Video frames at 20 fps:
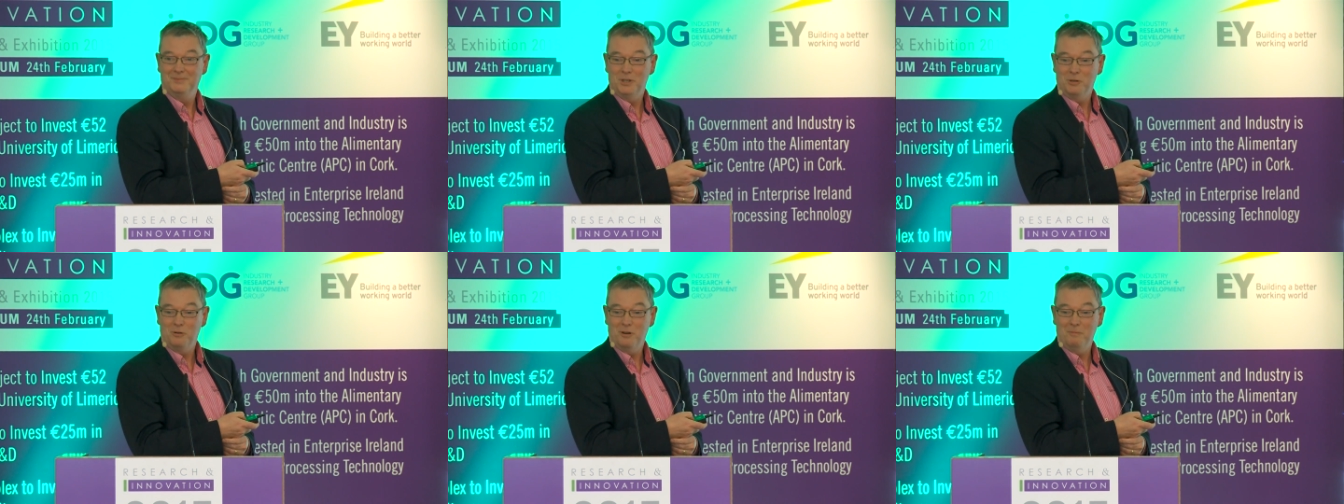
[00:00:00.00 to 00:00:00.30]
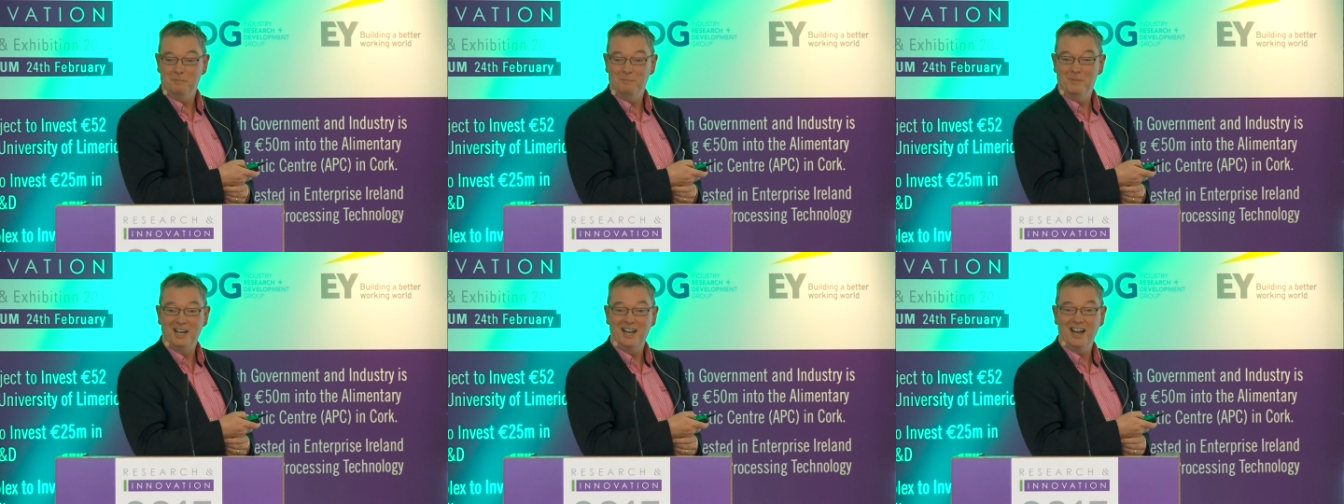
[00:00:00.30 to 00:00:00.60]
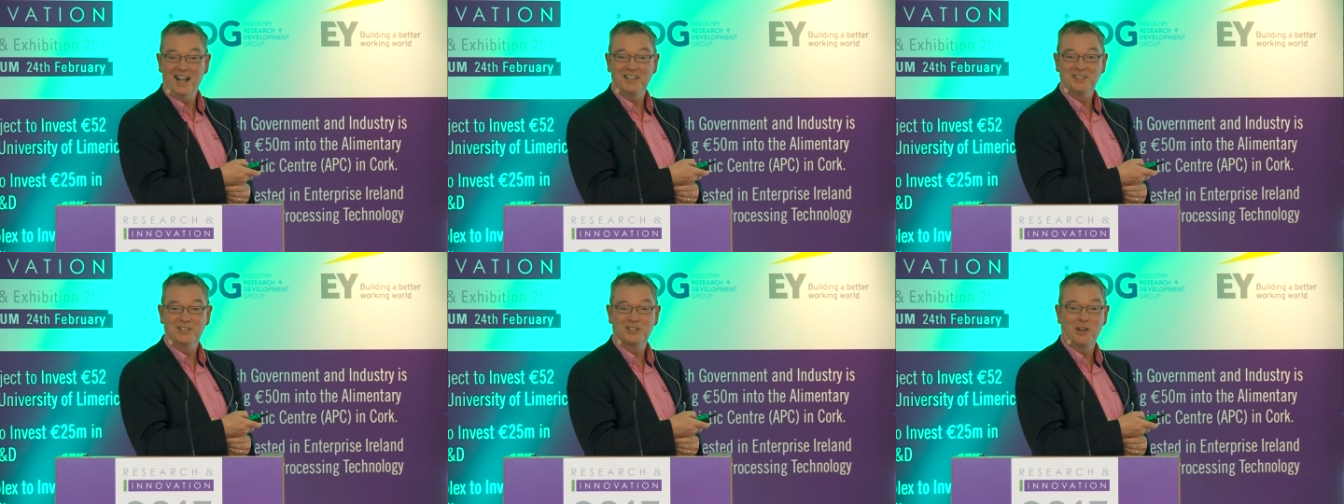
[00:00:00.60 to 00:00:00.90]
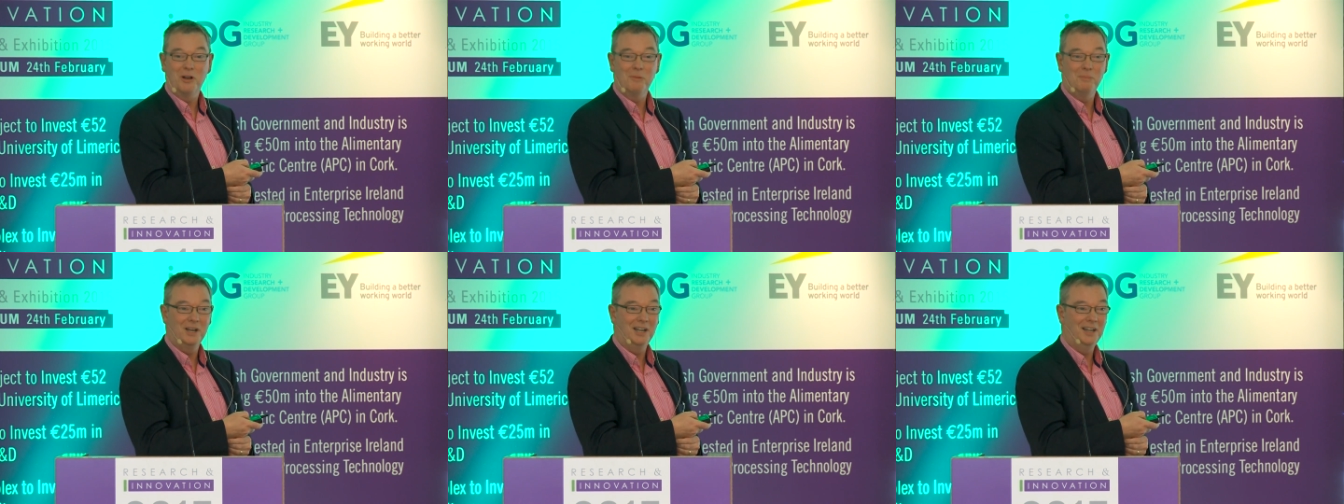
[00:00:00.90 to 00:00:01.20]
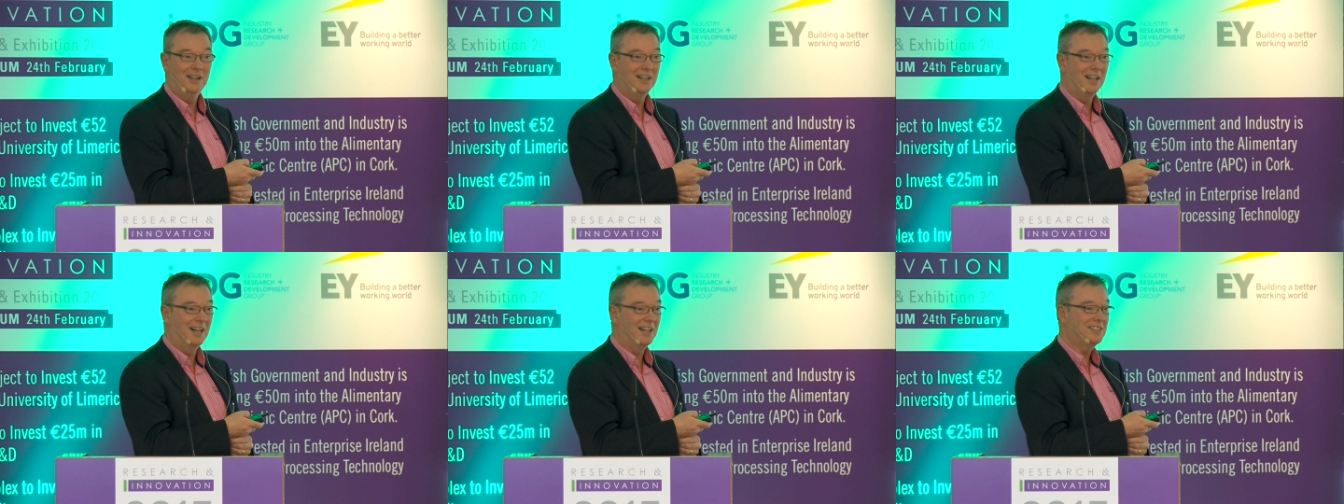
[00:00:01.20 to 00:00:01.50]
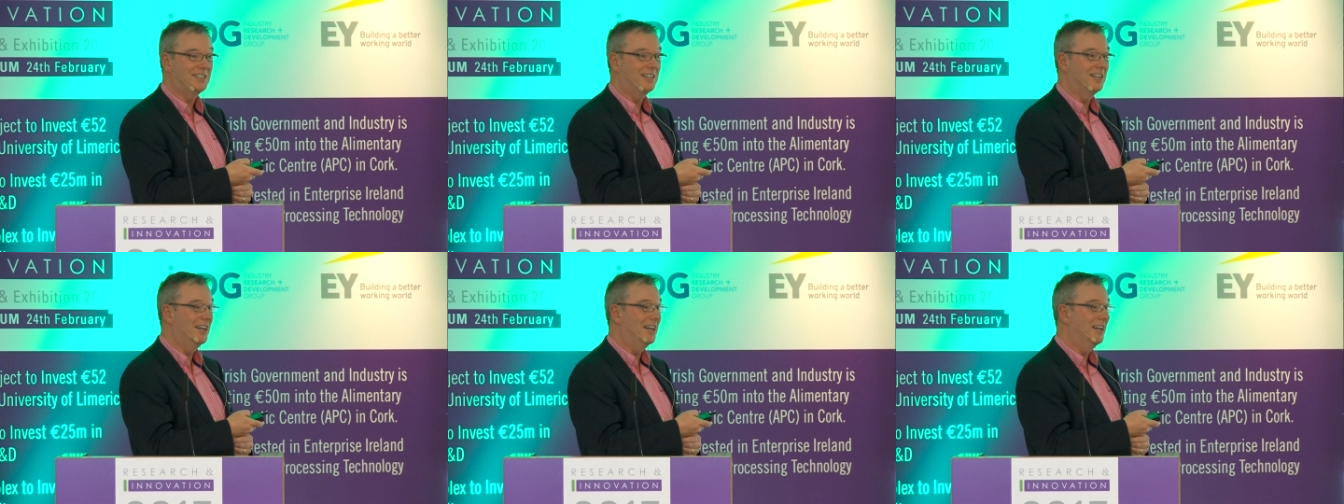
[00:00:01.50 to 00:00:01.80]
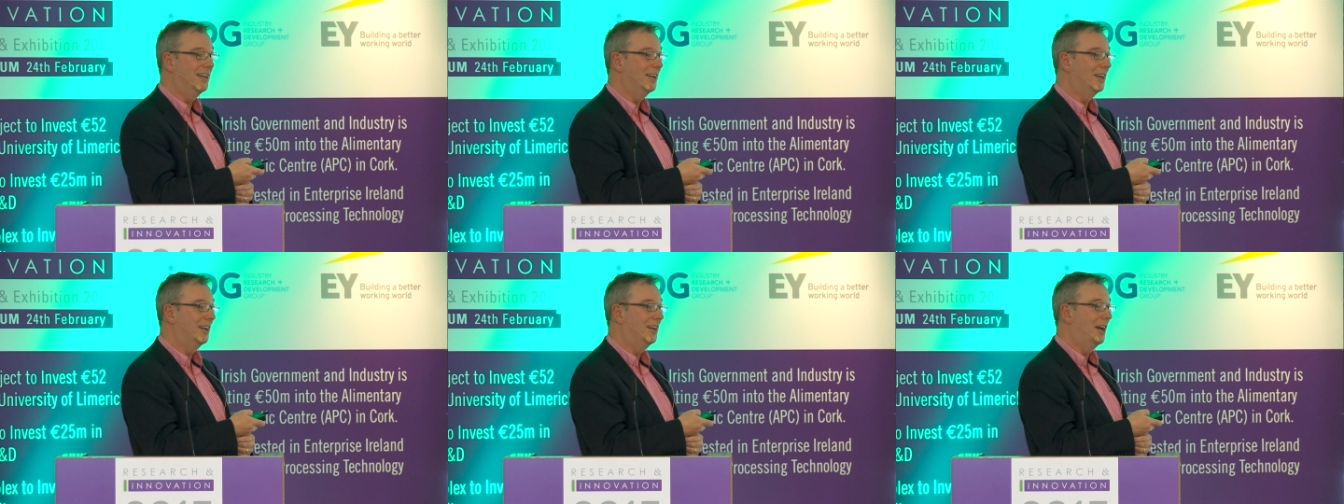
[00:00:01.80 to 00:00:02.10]
We're a Midlands company, that's
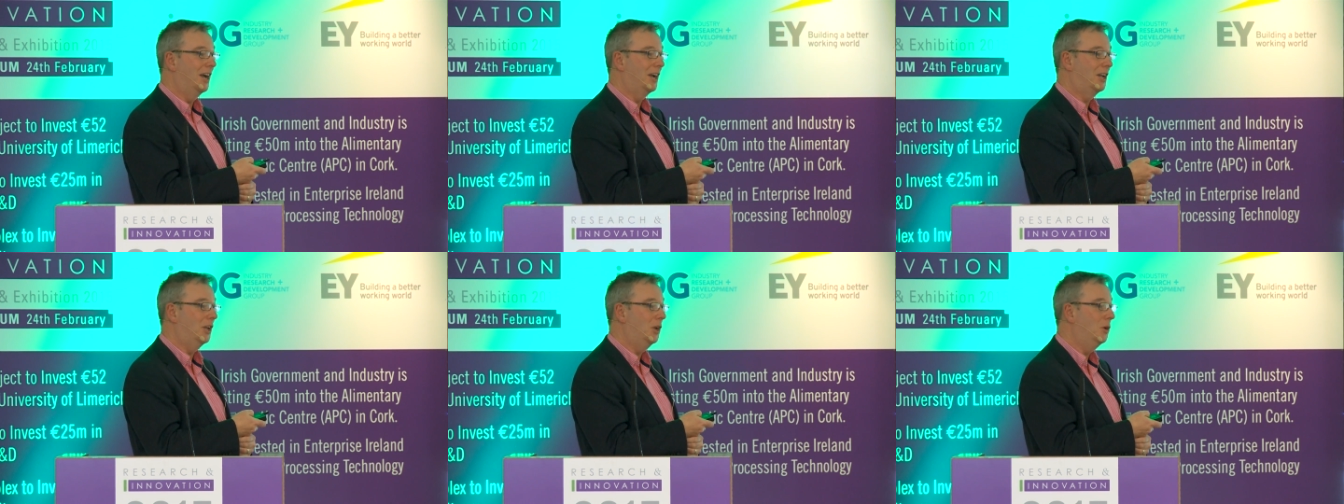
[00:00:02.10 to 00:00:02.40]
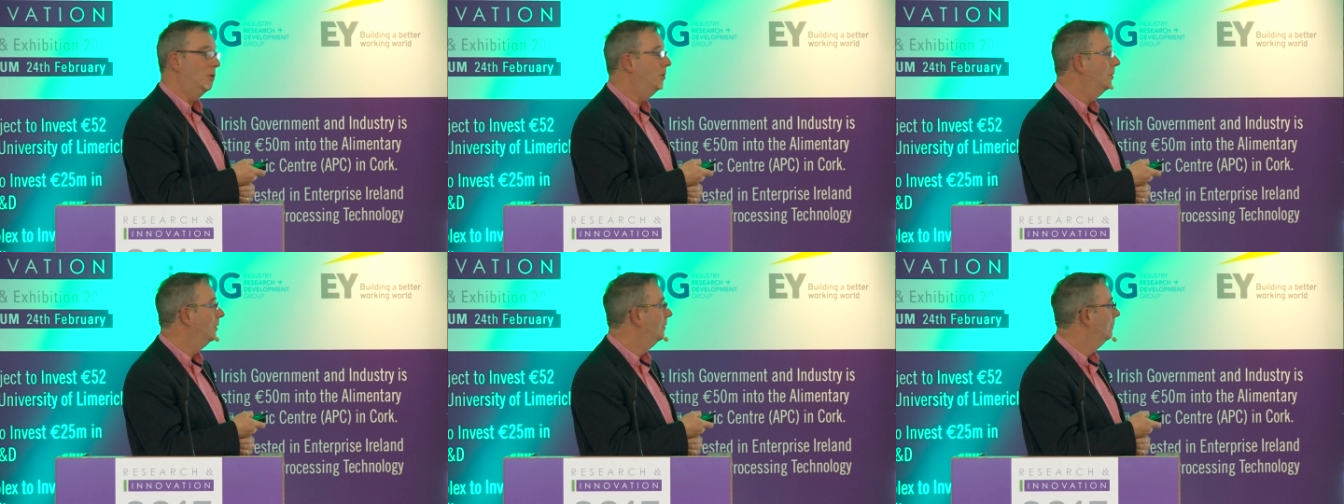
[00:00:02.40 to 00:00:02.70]
a clue?